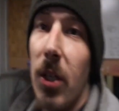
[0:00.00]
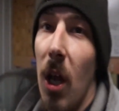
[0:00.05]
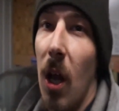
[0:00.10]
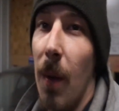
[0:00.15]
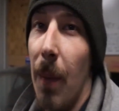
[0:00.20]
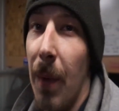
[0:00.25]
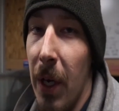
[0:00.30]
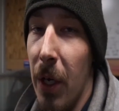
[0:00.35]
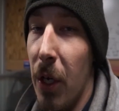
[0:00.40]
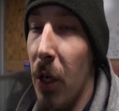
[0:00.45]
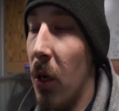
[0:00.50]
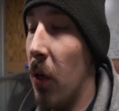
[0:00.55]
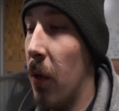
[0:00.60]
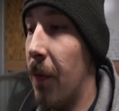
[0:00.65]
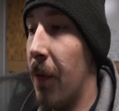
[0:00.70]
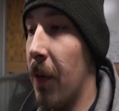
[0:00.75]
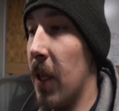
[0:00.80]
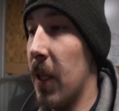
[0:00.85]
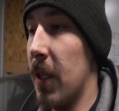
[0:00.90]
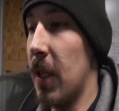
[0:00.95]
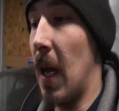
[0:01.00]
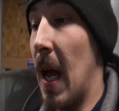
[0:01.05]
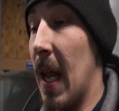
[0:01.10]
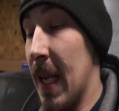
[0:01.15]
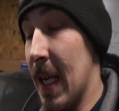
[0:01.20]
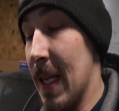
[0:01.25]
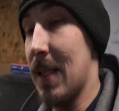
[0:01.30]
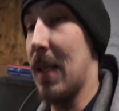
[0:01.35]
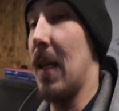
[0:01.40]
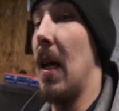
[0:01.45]
all I'm gonna do for this on
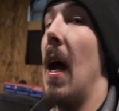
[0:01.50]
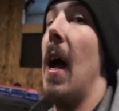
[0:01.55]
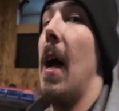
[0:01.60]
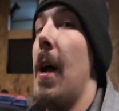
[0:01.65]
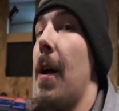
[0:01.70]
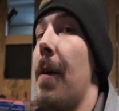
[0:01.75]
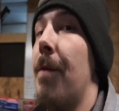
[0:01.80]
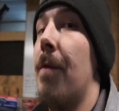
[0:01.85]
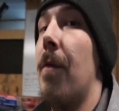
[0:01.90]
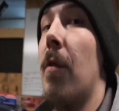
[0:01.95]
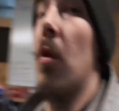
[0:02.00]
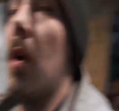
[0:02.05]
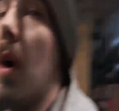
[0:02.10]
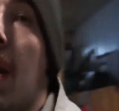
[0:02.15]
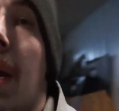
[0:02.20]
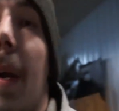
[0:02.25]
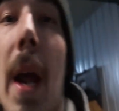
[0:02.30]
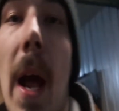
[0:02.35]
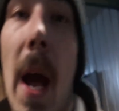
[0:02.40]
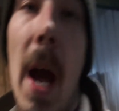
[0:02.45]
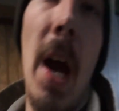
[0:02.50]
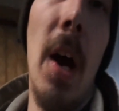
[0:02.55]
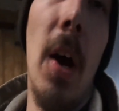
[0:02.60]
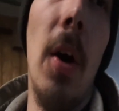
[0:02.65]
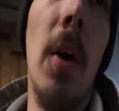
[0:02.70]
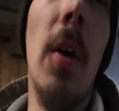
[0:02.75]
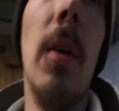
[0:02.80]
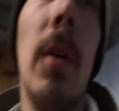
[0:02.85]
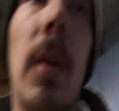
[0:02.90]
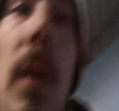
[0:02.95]
this guy for right now.